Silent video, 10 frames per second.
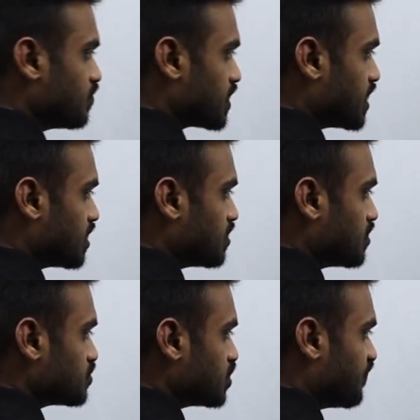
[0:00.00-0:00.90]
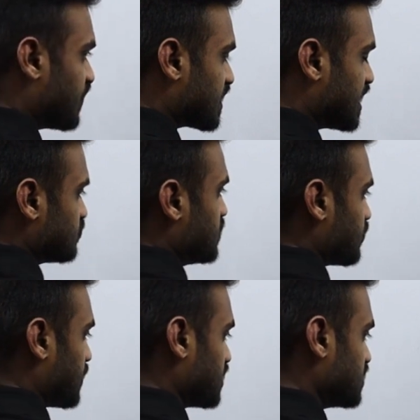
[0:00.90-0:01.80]
Okay, so if I cross
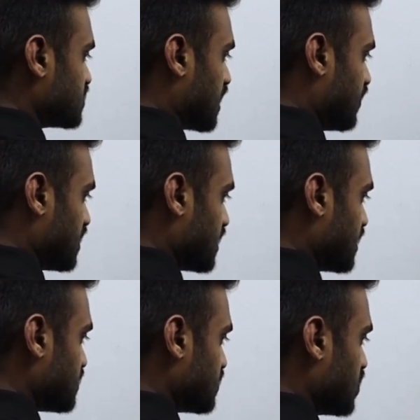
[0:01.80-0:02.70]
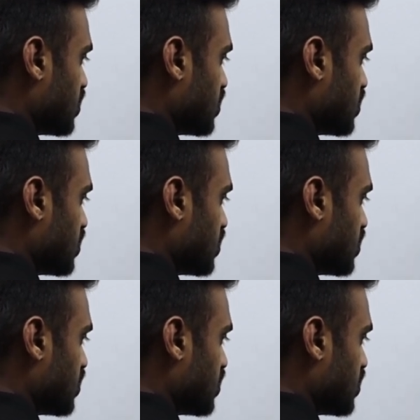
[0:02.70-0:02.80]
multiply this, I will get